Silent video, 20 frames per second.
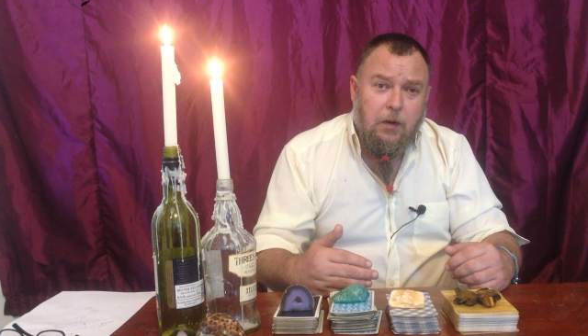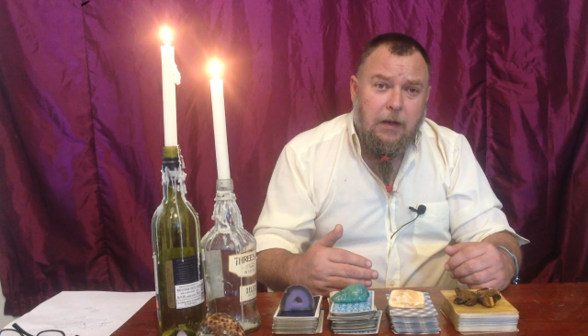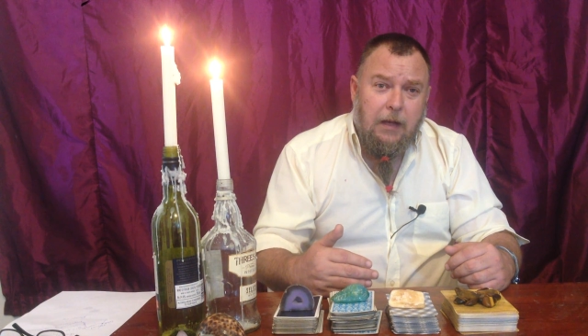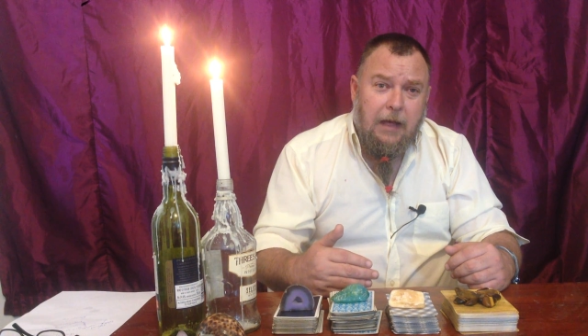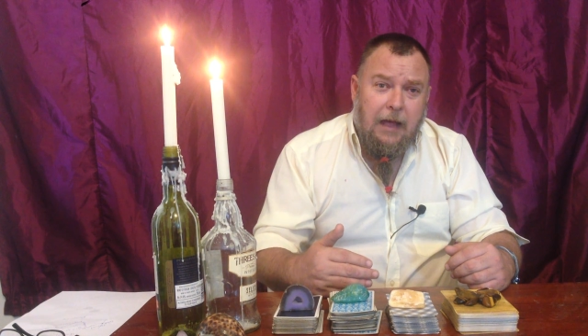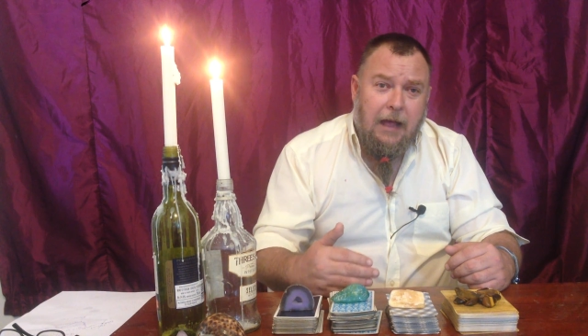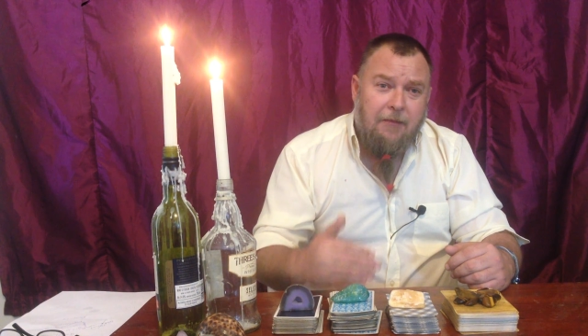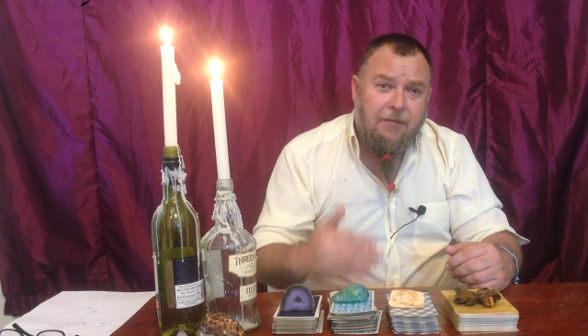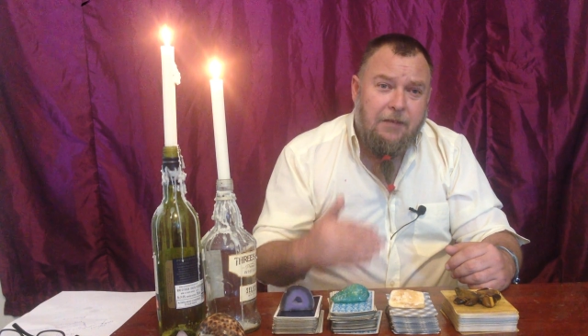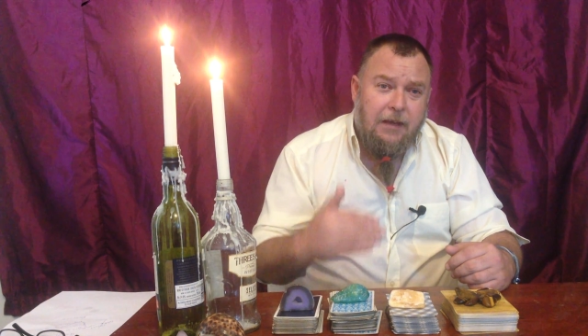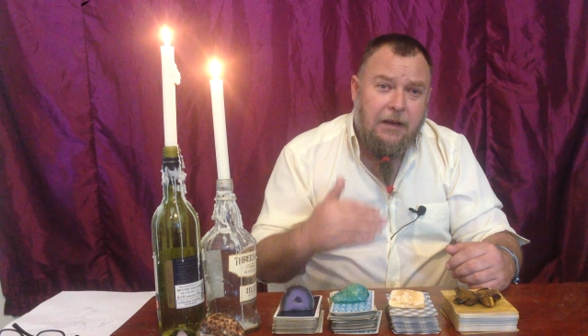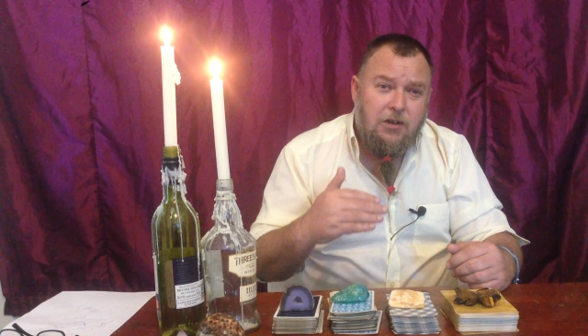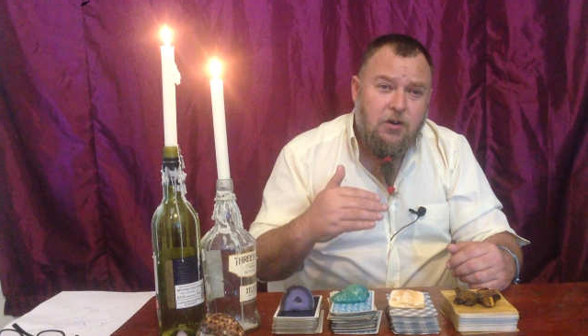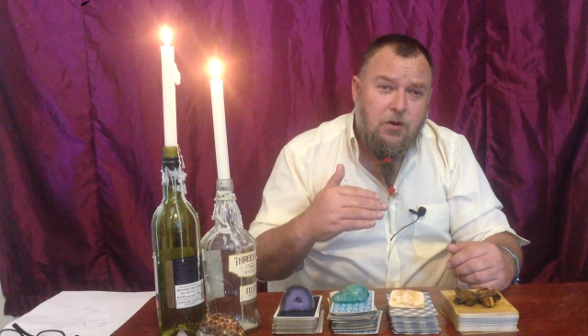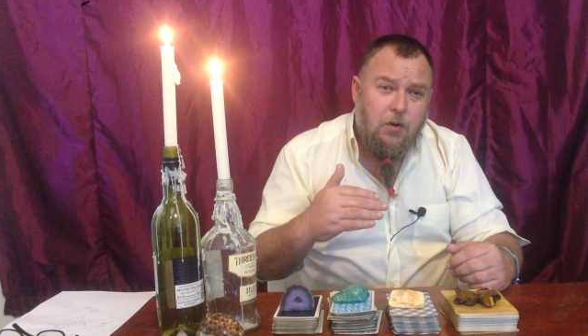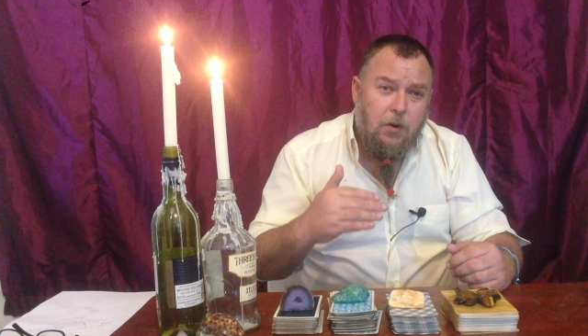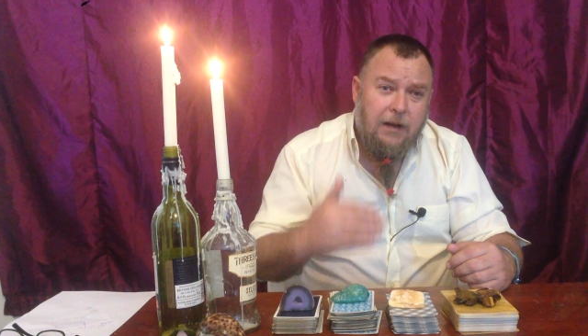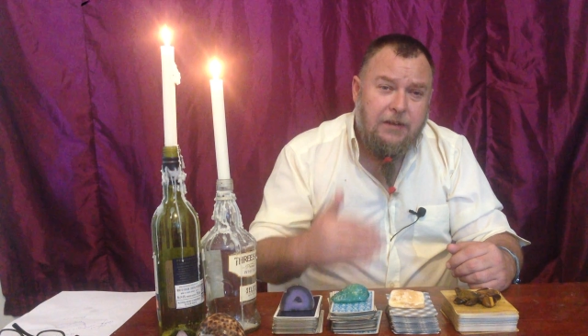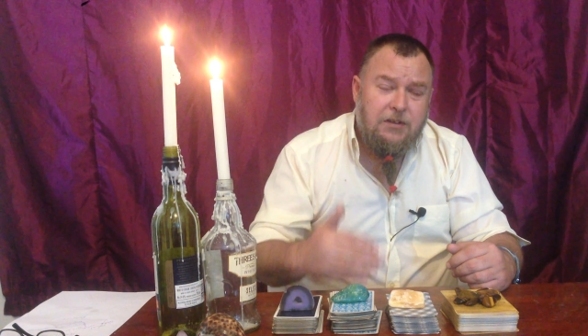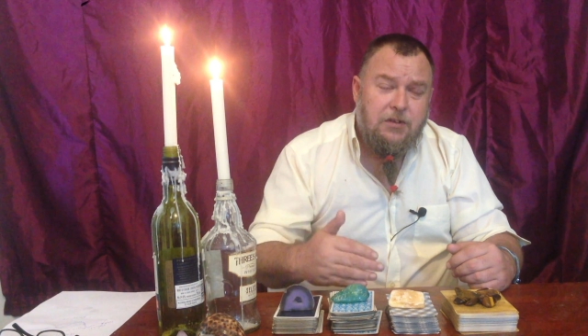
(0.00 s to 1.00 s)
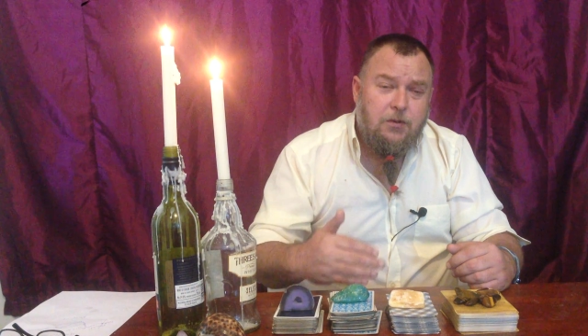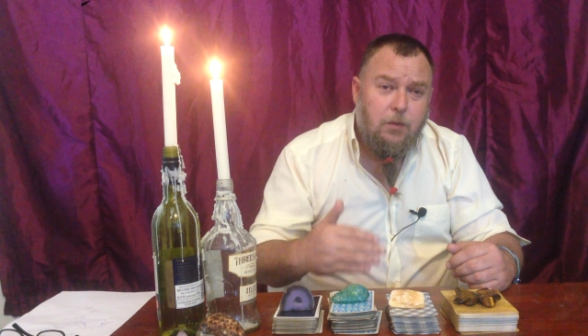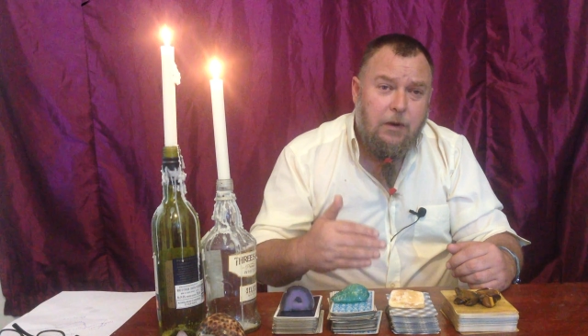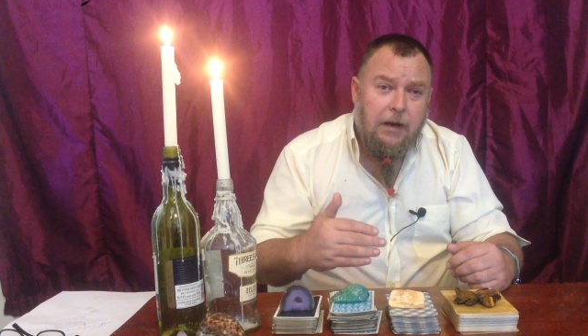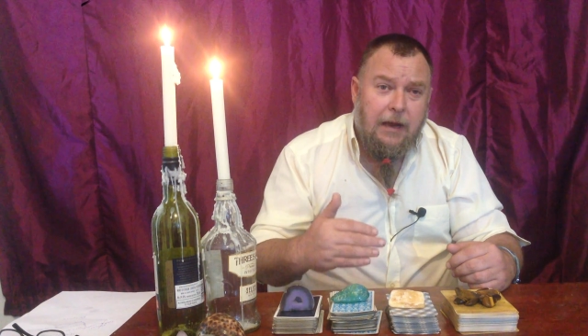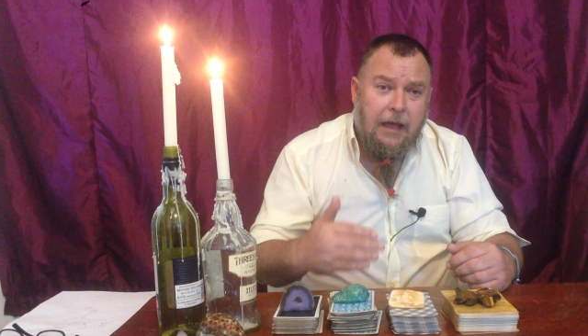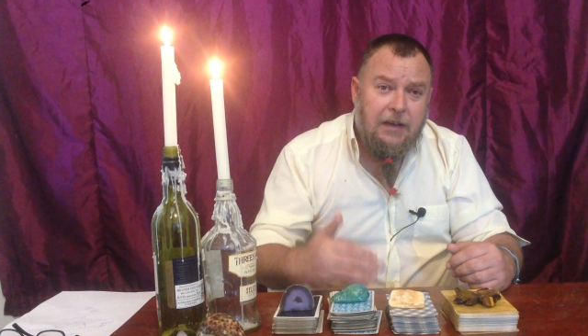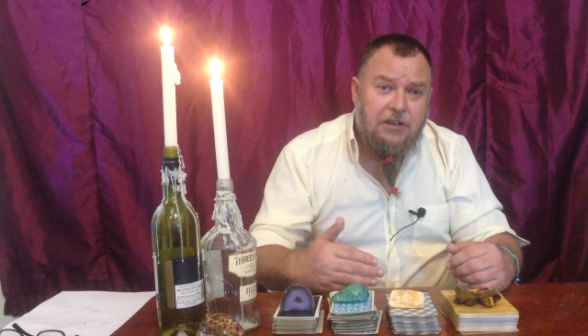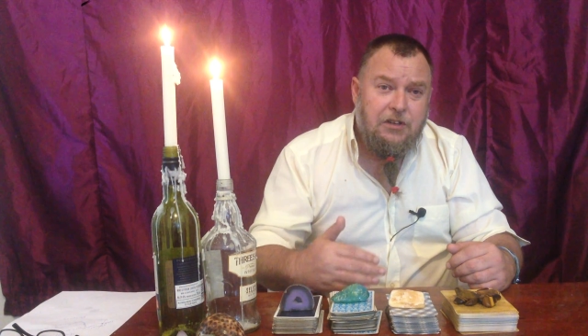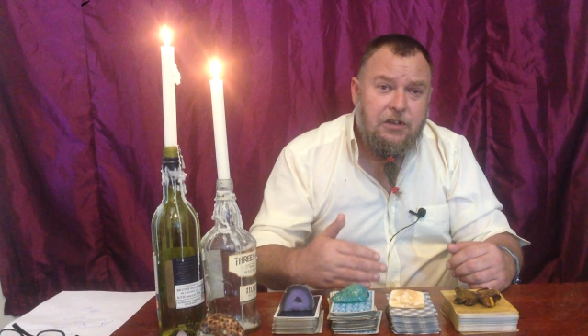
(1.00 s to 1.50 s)
have that trust
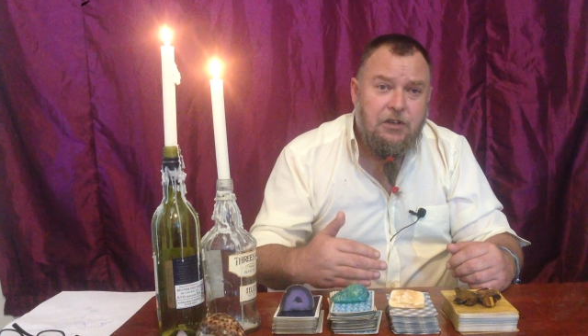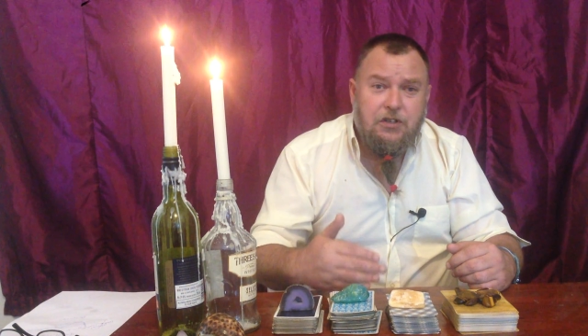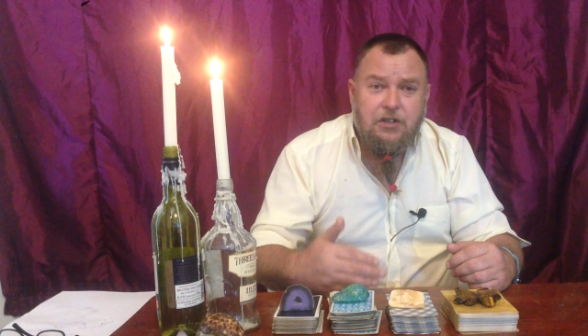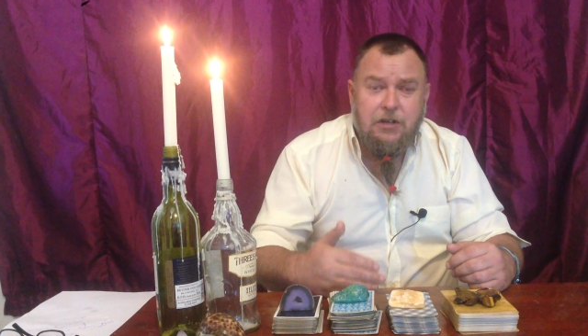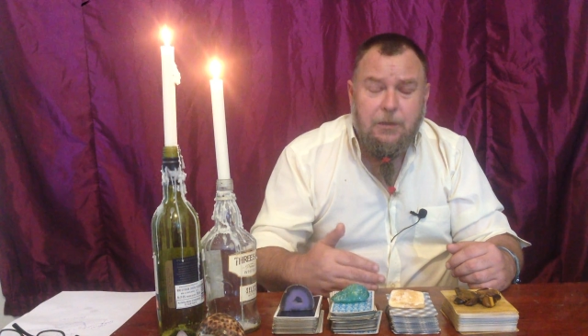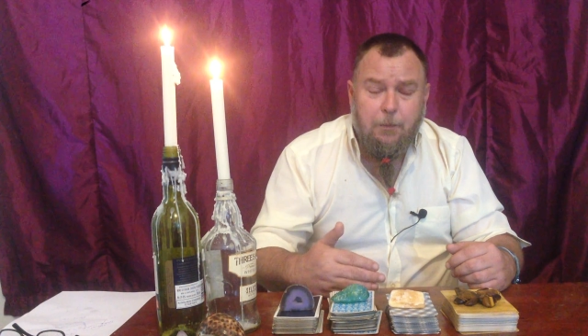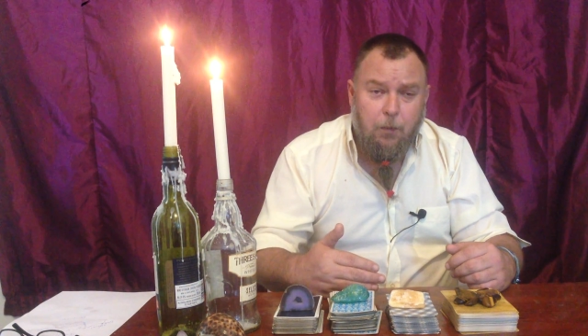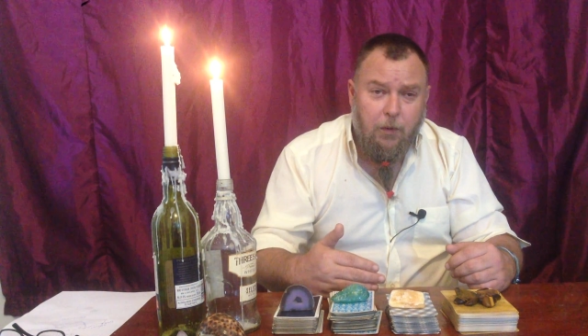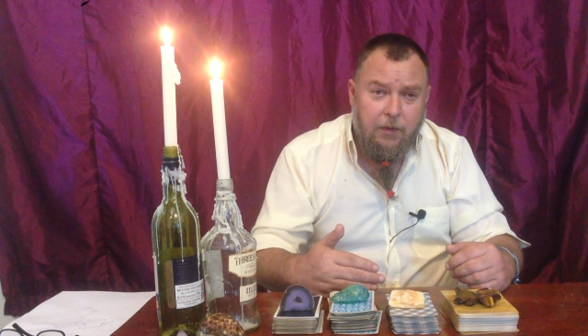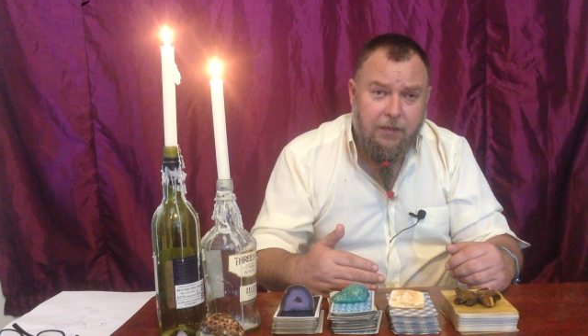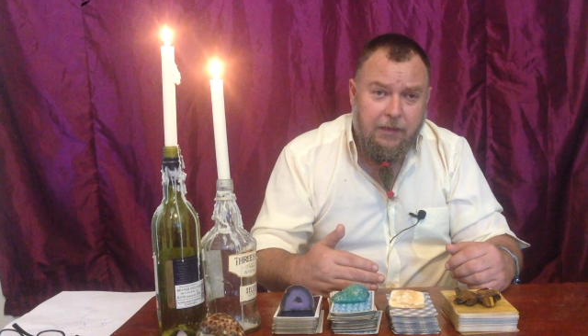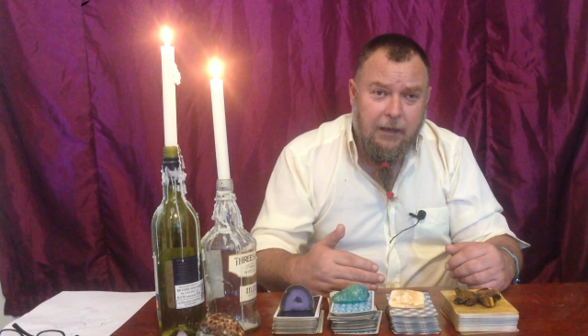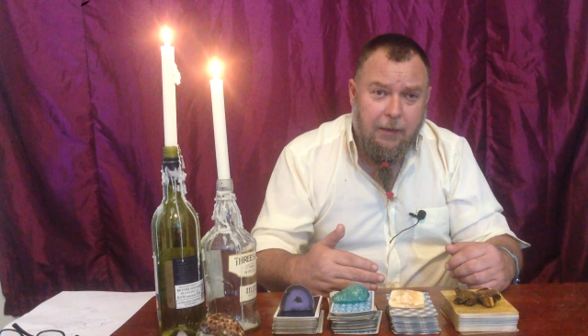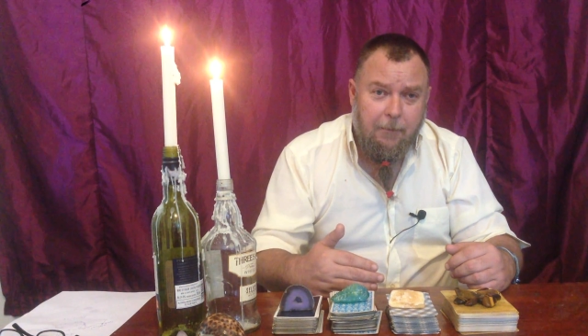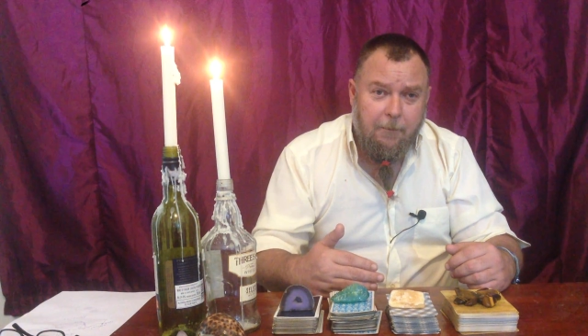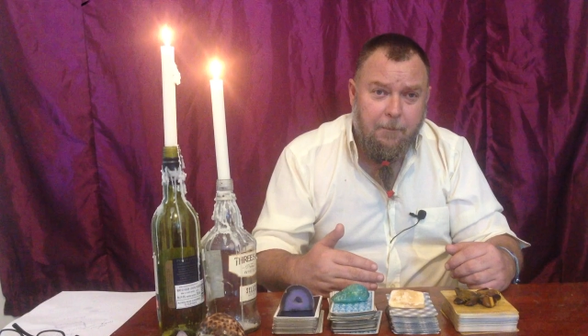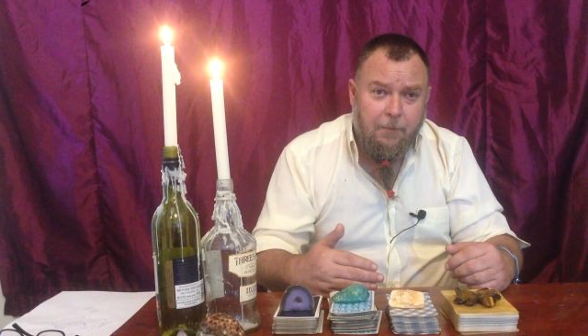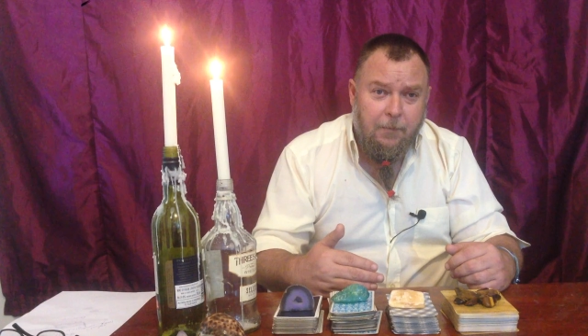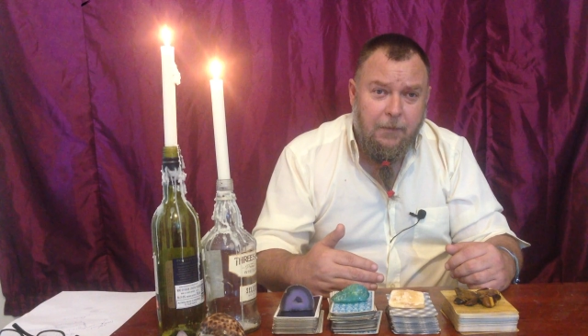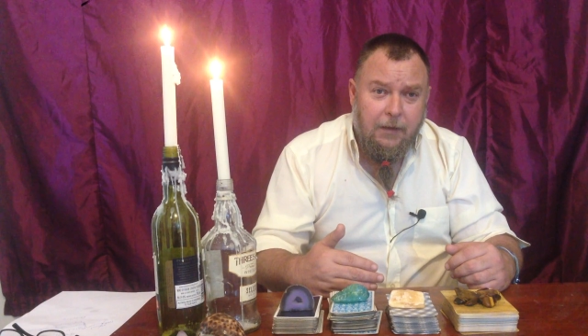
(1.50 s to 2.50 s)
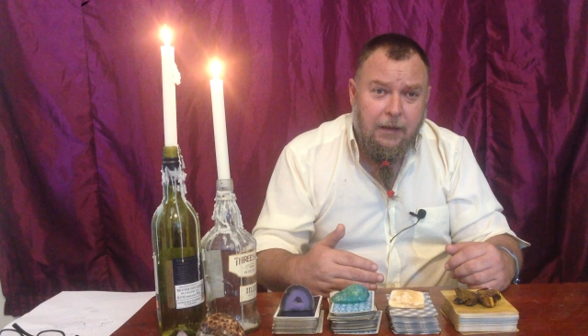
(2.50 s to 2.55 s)
relationship with them.